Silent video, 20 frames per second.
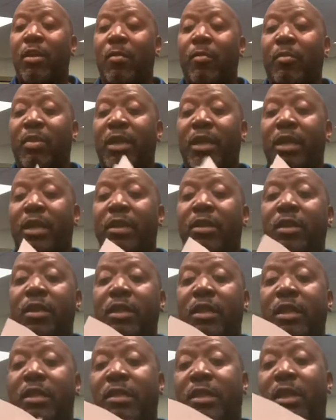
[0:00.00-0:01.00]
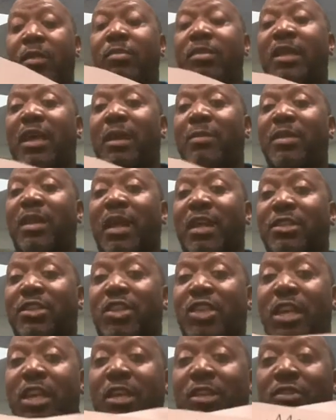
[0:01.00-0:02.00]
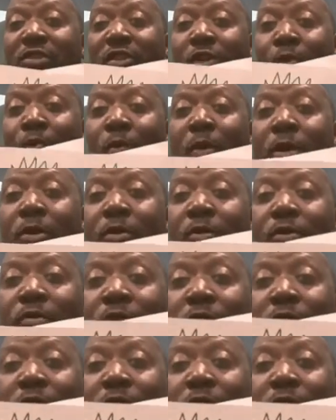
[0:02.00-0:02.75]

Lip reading: But sometimes I change the word.